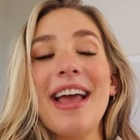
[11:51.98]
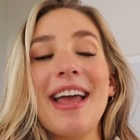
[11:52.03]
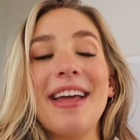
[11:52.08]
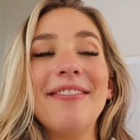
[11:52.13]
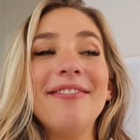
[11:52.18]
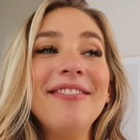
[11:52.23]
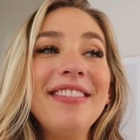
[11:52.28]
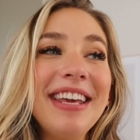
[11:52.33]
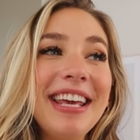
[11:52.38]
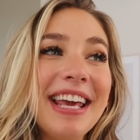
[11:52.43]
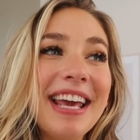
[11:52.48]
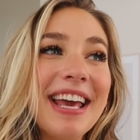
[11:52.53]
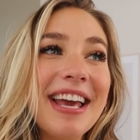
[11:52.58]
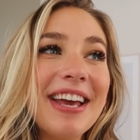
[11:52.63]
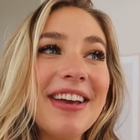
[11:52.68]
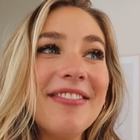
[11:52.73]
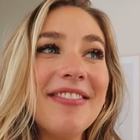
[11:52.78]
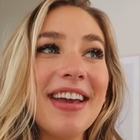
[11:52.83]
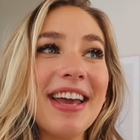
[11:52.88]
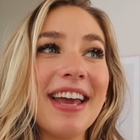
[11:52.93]
and meet
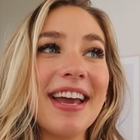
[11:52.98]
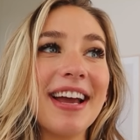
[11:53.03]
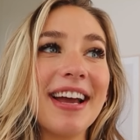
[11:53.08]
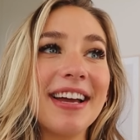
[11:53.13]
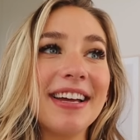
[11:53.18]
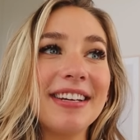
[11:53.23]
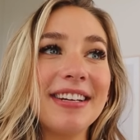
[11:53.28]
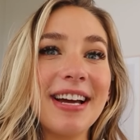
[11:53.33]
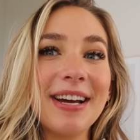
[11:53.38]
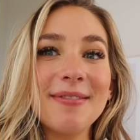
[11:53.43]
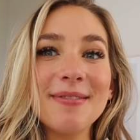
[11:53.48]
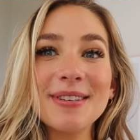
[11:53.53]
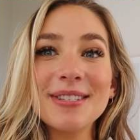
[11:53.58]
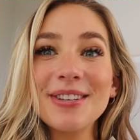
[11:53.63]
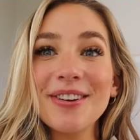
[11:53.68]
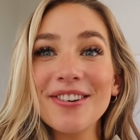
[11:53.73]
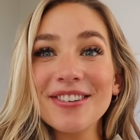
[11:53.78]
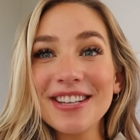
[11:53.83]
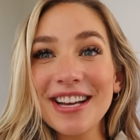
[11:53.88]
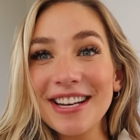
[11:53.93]
him and I'm
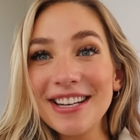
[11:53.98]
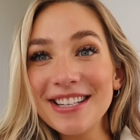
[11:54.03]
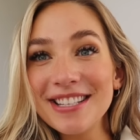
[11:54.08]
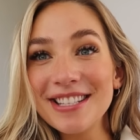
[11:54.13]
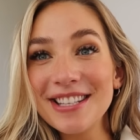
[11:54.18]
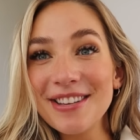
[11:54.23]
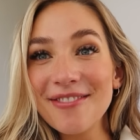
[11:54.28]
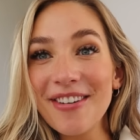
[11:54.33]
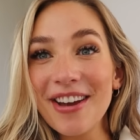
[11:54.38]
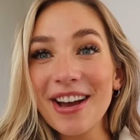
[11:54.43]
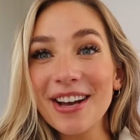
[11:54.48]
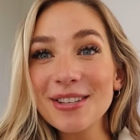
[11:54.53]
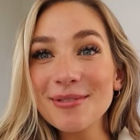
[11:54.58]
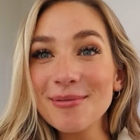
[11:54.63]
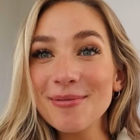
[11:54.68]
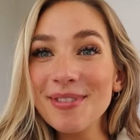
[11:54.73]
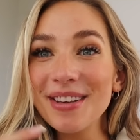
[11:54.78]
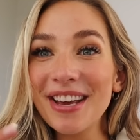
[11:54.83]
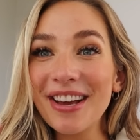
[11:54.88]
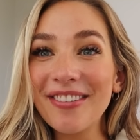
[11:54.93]
so excited to see my
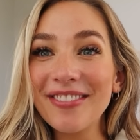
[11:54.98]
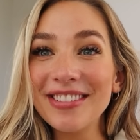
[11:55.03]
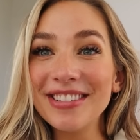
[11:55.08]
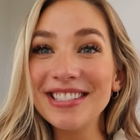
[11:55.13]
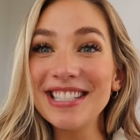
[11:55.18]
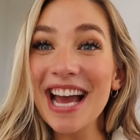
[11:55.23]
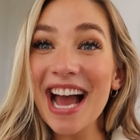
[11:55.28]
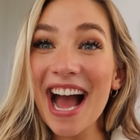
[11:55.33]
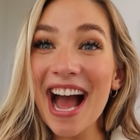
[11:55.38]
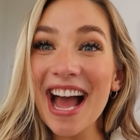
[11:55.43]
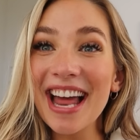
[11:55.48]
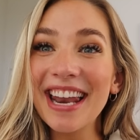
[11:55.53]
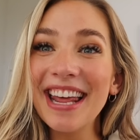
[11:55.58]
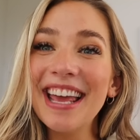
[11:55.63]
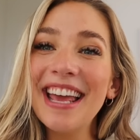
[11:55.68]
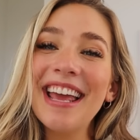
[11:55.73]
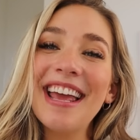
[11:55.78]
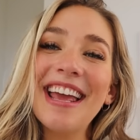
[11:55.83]
husband become a dad,